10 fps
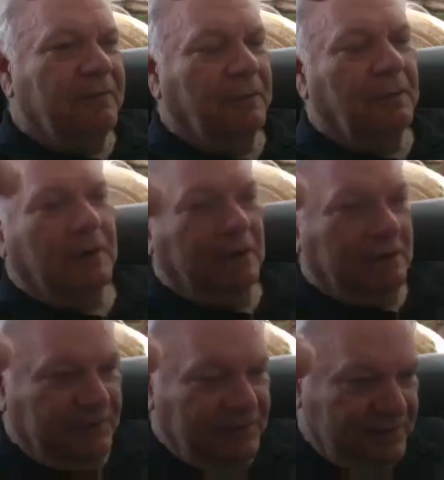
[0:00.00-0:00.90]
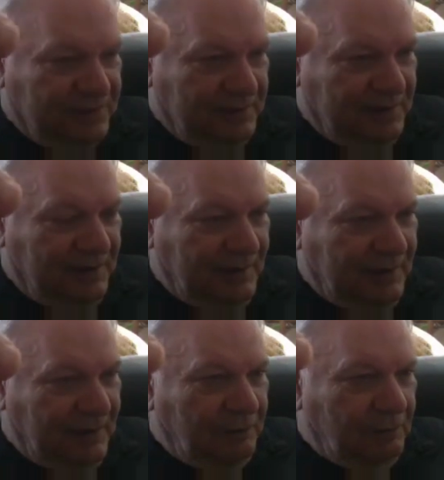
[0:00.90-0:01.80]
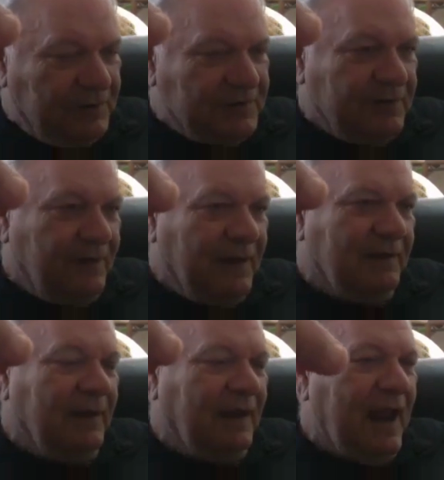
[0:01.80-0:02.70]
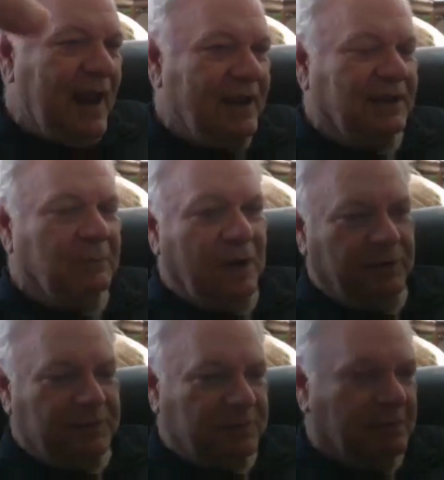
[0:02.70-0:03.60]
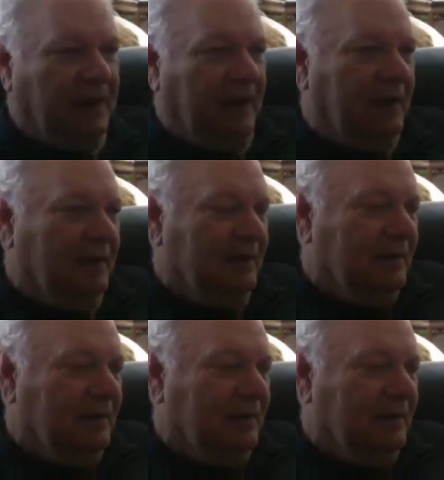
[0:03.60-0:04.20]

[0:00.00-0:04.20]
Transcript: thorns, which then they hang him on a tree.